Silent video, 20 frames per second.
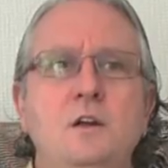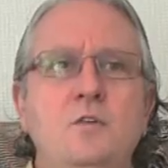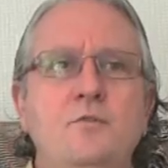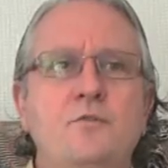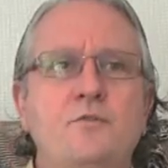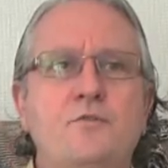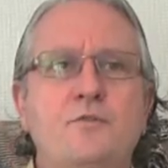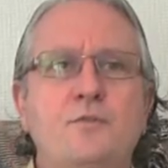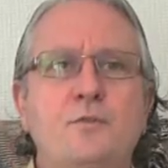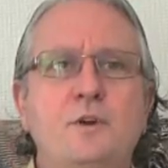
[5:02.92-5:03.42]

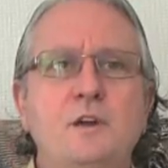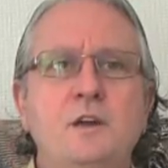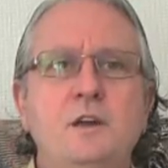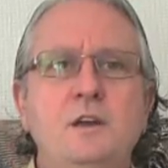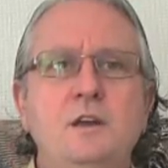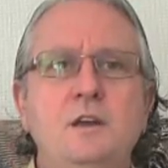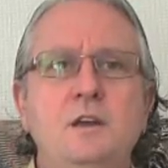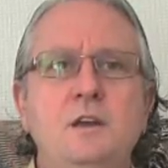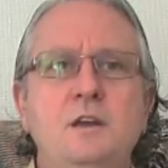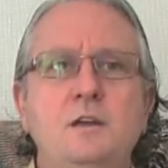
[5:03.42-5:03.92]

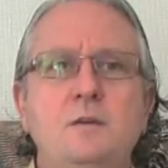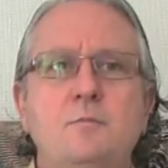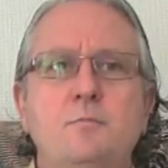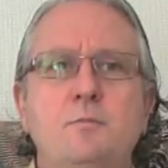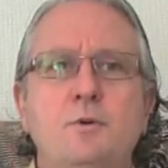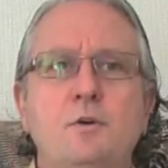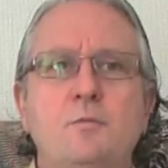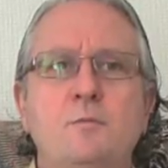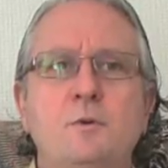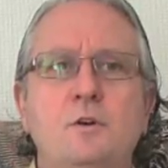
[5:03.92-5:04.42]
Free
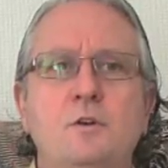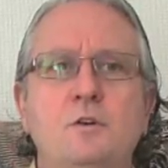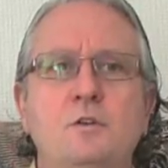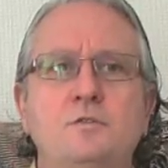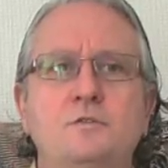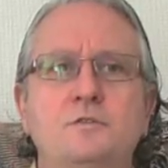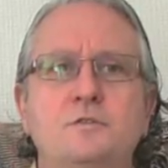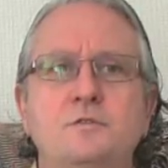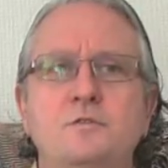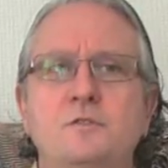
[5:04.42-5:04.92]

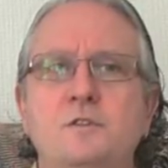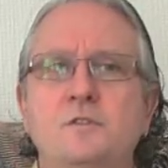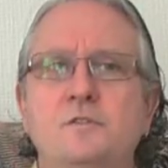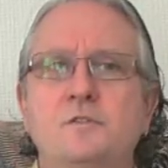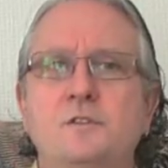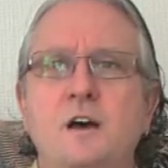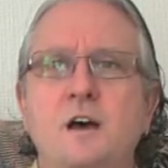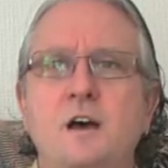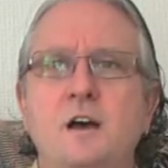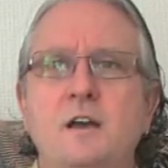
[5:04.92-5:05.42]
Permaculture
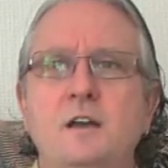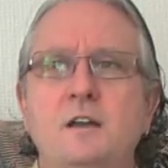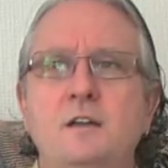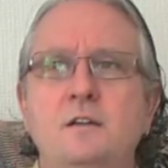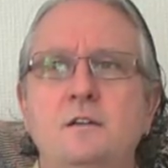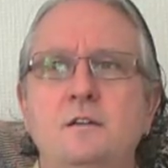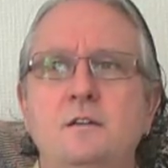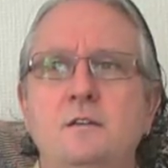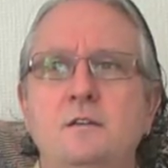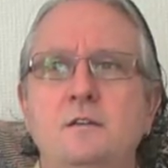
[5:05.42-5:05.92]

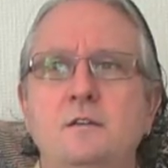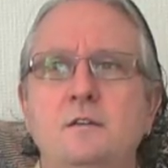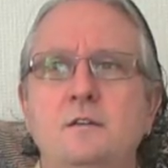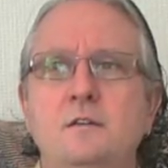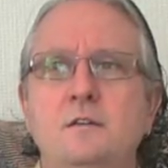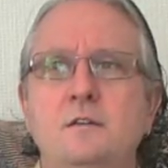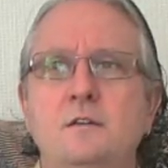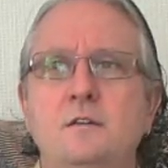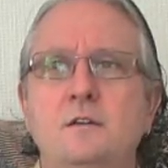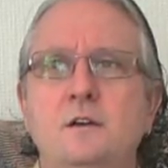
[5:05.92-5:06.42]
Design
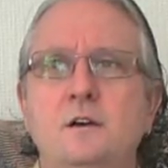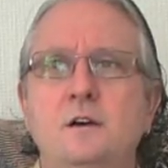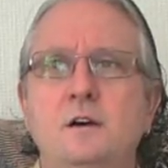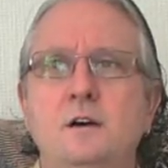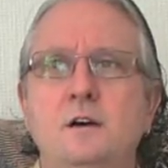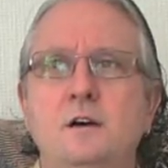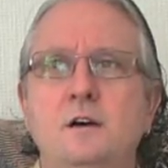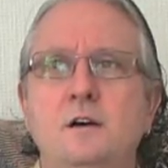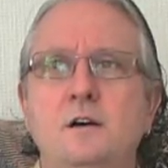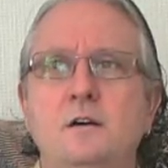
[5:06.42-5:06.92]

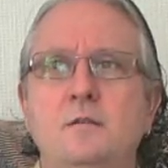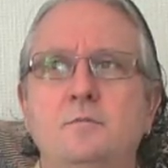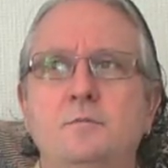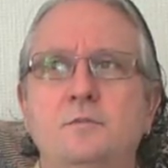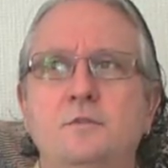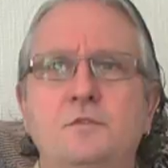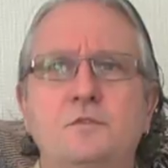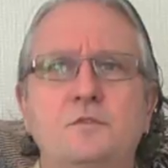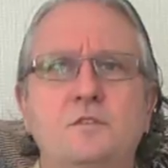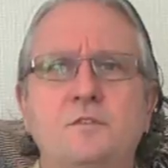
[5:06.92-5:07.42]
um,
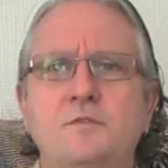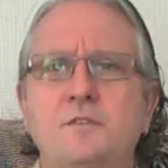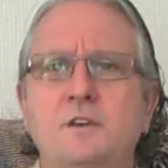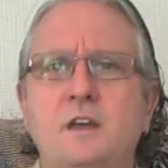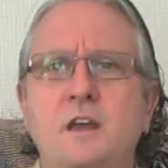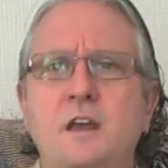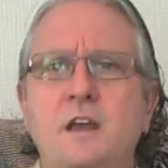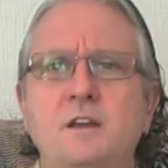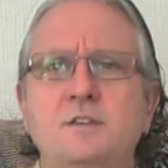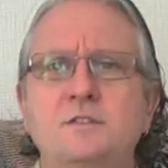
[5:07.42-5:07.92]

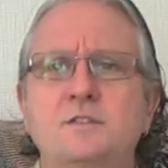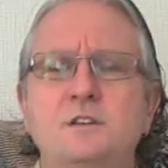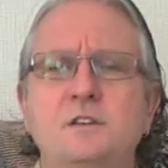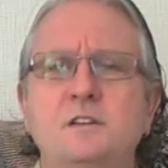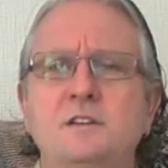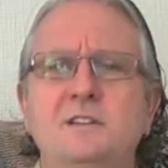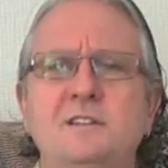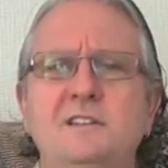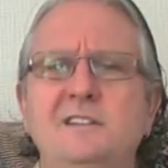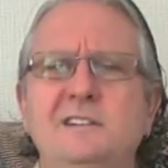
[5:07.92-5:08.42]

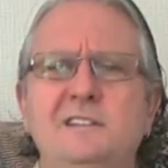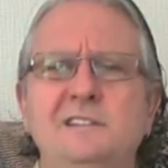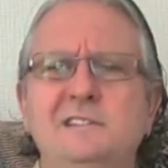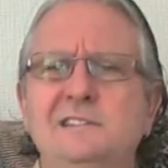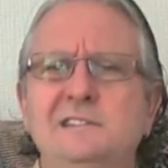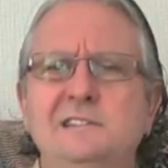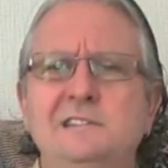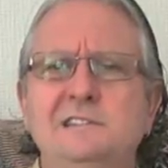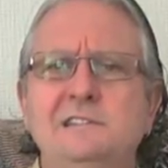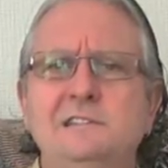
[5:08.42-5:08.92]
Certification.
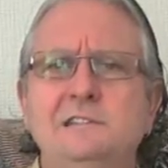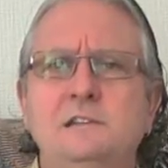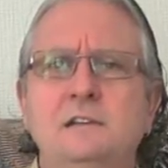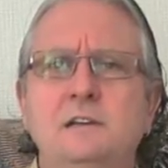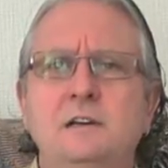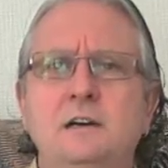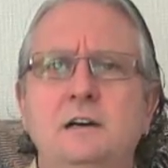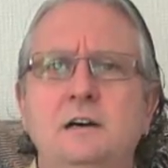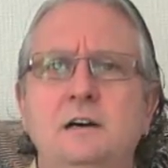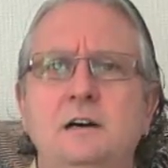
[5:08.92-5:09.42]

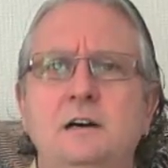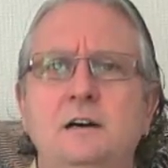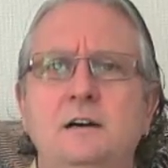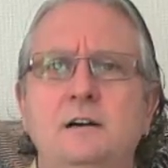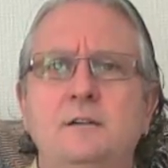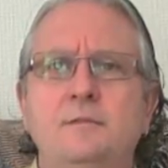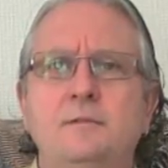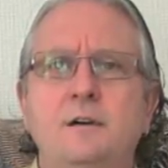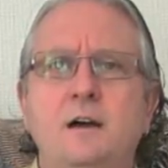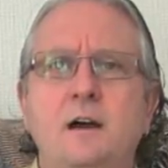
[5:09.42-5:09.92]
Uh,
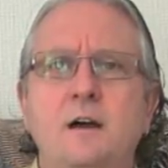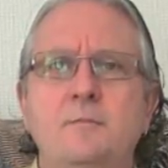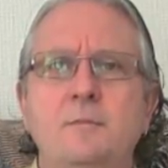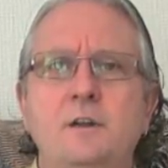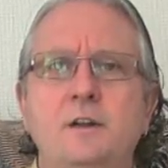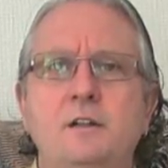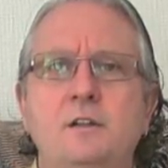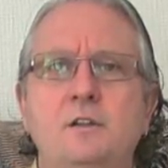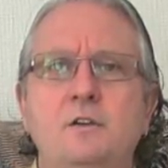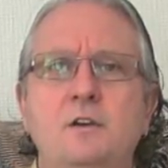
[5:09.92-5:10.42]
I'm
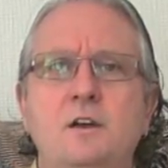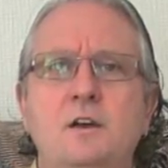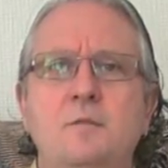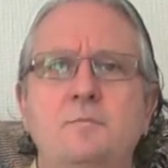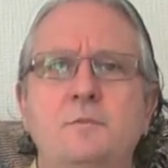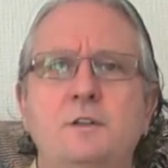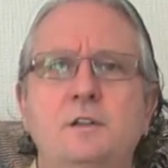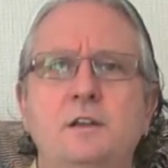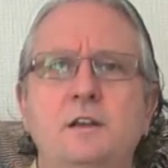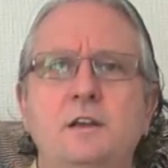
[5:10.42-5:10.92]
going to look
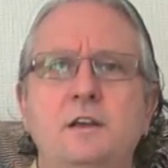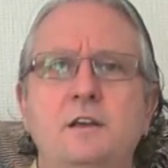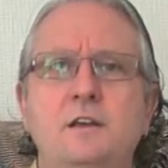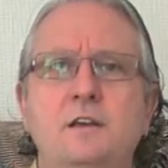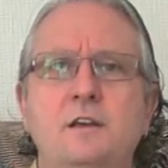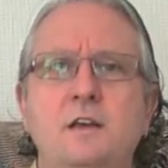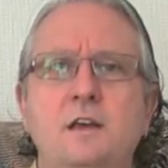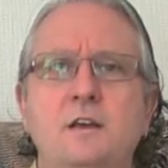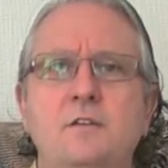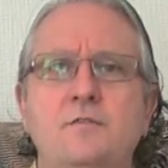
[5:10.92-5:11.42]
up the link
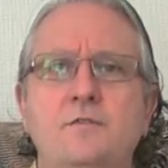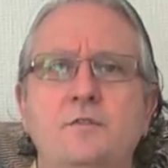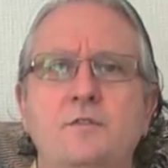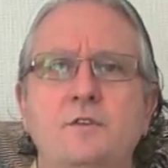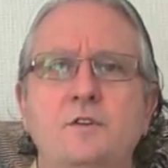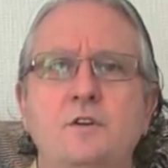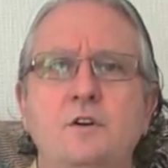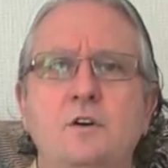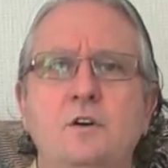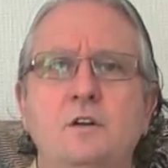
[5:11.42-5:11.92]
again for
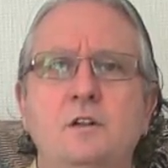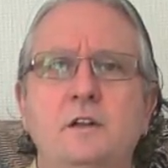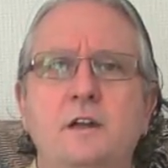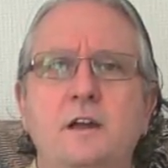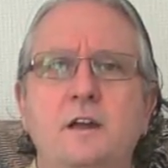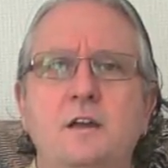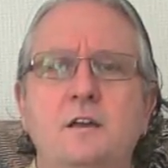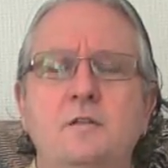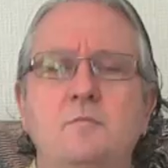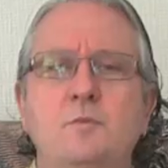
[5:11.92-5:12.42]
y'all and
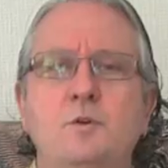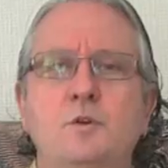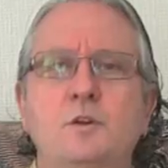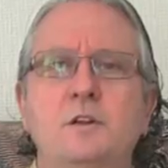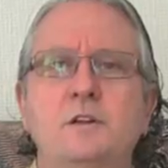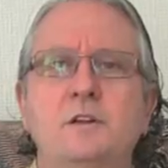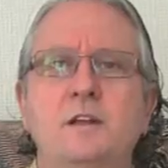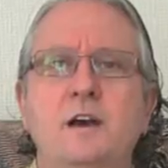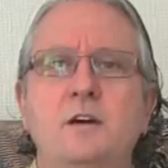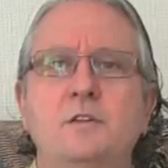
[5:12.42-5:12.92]
I can put
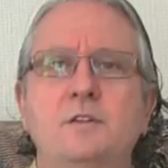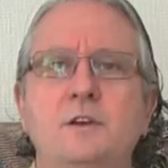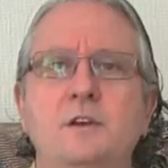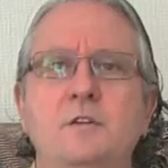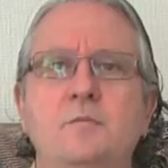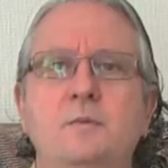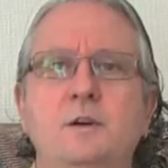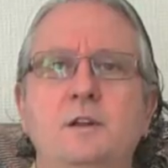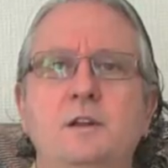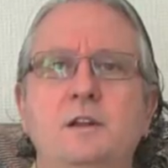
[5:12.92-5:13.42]
it down
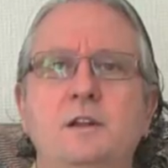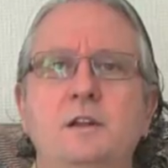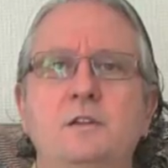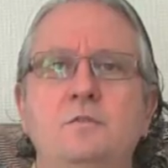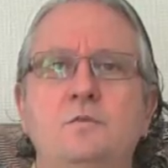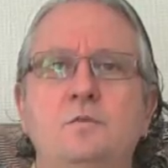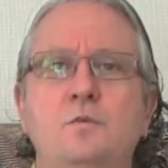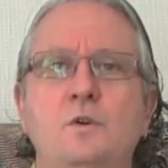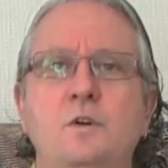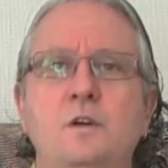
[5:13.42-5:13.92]
there, but
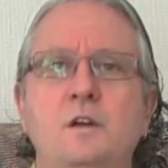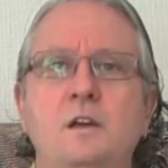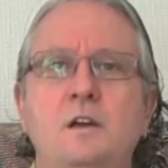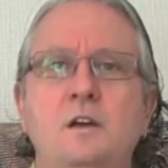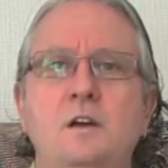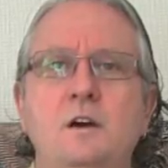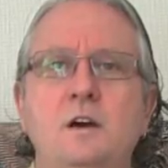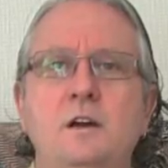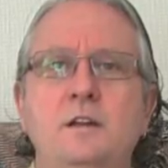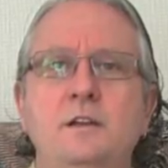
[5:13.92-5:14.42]
he's working
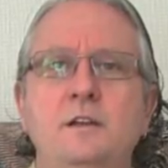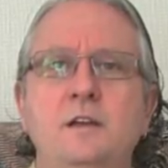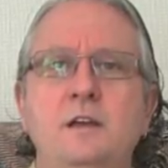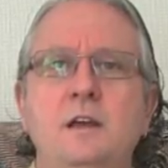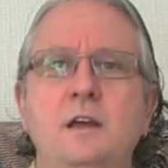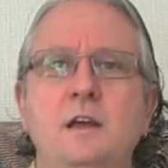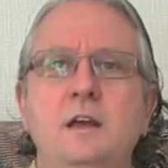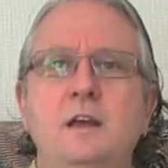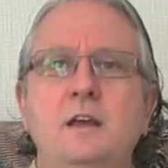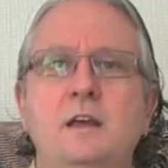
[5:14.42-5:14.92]
on
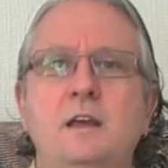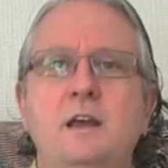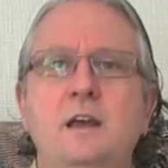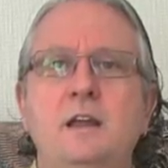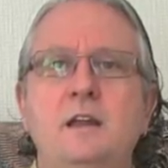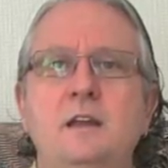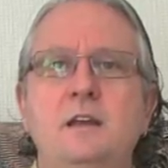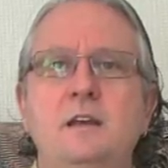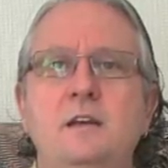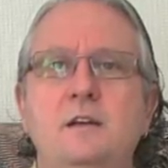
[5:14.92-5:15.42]

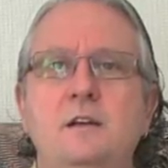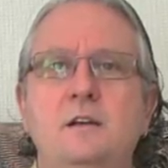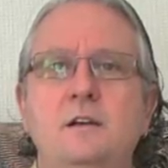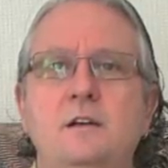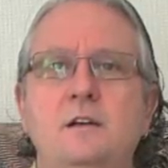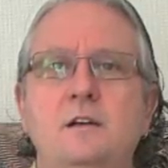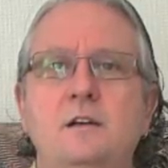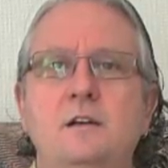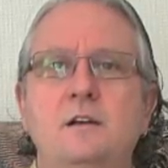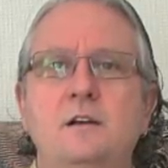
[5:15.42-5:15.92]
getting,
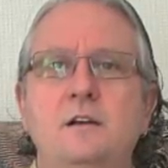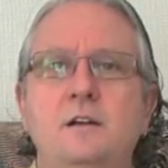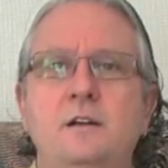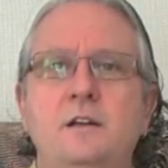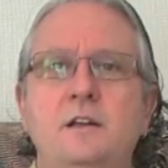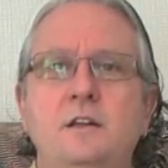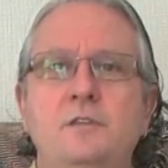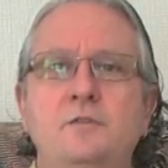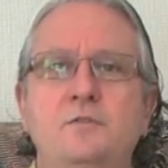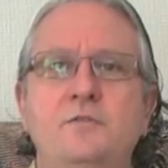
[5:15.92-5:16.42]

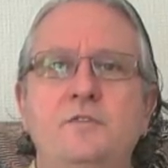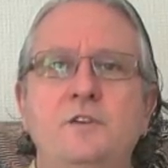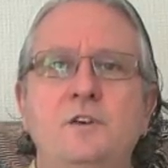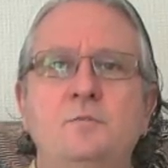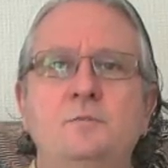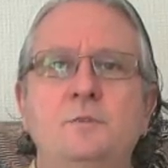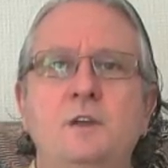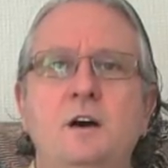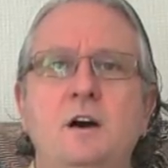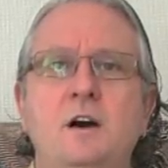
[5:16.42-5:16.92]
he's
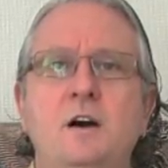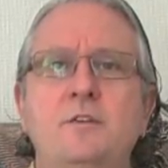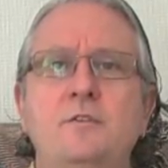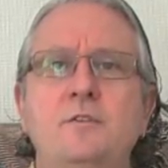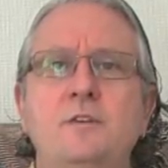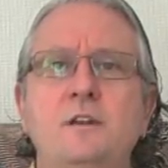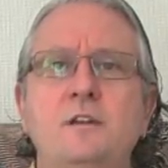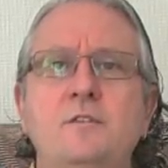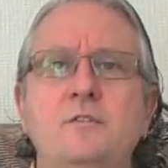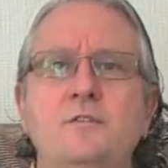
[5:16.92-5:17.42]
filmed
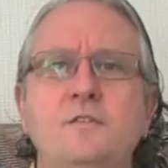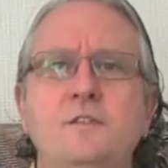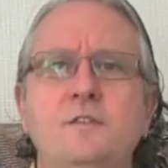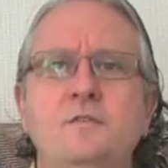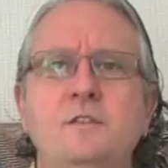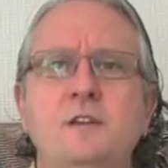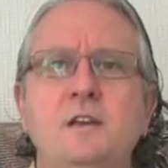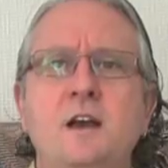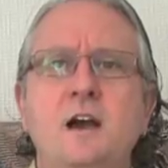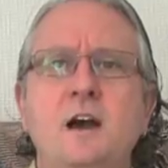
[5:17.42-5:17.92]

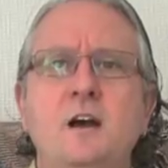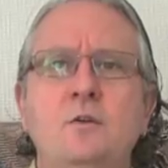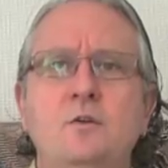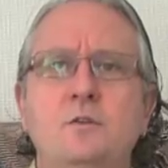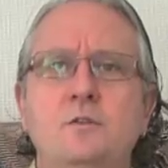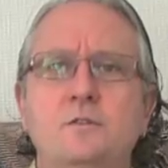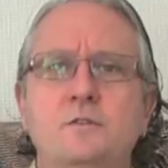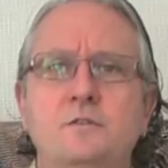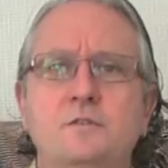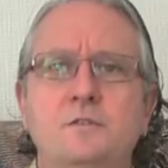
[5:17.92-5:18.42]
150
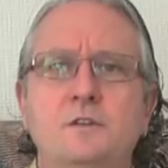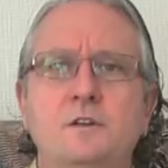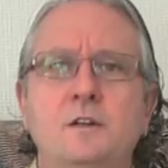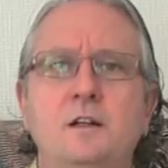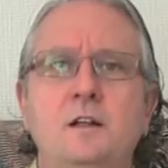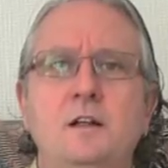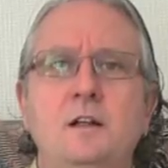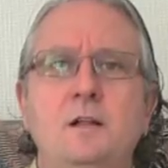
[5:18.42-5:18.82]
hours